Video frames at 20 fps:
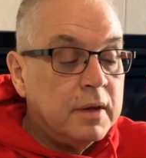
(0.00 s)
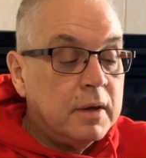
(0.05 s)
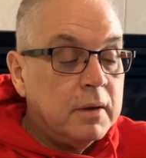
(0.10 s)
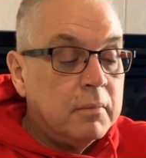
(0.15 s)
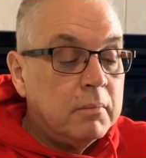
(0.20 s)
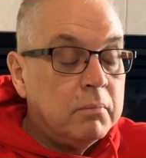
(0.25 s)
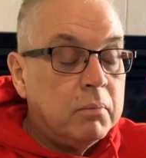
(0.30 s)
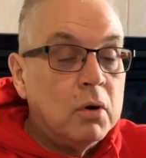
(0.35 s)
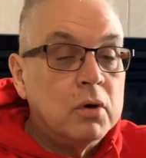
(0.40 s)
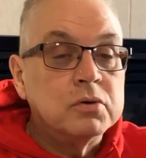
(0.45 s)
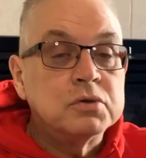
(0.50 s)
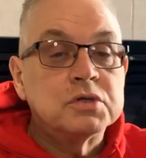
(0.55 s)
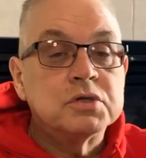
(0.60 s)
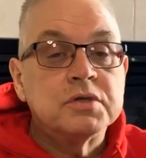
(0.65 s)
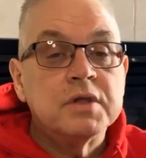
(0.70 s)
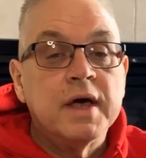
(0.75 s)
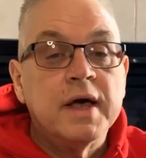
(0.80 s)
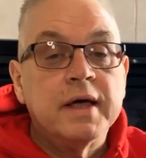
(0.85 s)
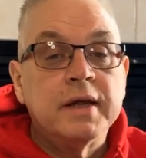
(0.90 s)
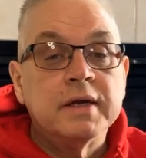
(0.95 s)
post
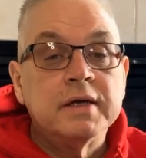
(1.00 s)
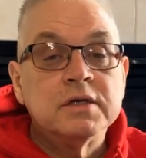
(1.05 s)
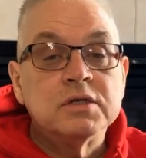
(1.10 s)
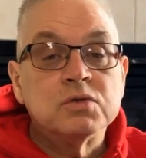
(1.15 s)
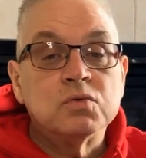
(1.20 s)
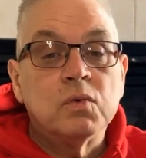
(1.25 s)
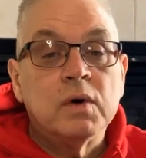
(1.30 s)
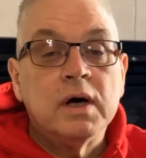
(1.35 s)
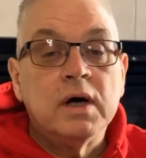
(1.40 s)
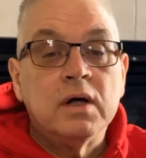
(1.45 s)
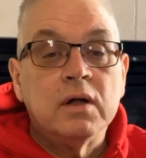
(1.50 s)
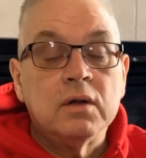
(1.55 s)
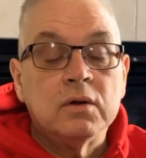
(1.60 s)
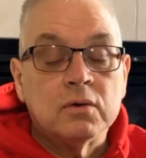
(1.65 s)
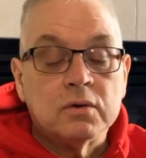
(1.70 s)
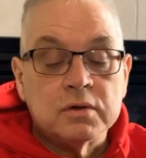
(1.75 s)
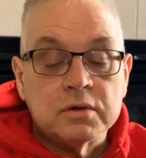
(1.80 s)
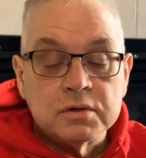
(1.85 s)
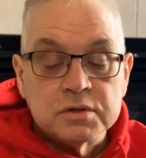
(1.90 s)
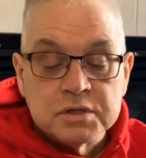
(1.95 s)
that as well,
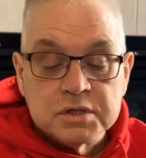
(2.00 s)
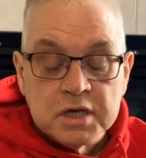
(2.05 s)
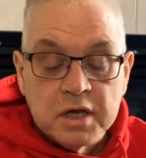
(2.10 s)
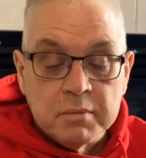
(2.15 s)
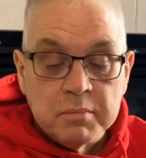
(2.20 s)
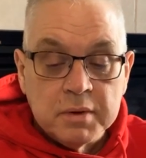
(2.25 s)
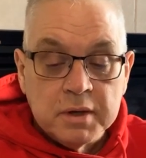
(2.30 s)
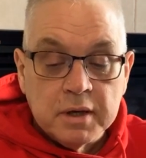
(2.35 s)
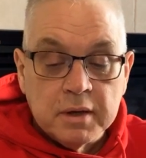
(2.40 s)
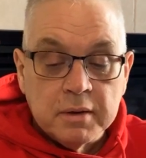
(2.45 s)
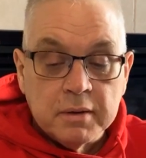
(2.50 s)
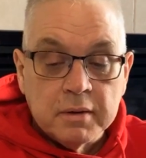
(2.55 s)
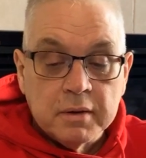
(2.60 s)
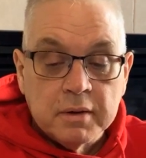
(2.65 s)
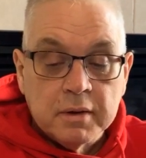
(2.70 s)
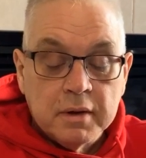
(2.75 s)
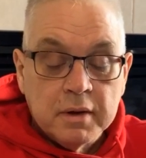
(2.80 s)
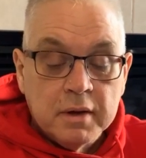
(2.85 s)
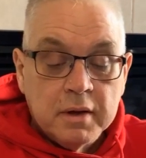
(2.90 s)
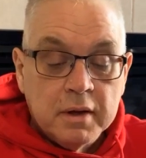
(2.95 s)
or send me
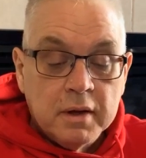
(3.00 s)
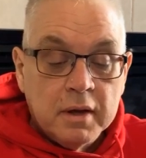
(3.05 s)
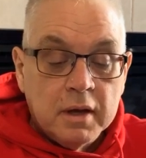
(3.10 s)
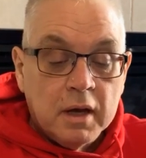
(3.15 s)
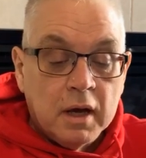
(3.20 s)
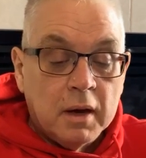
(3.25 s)
a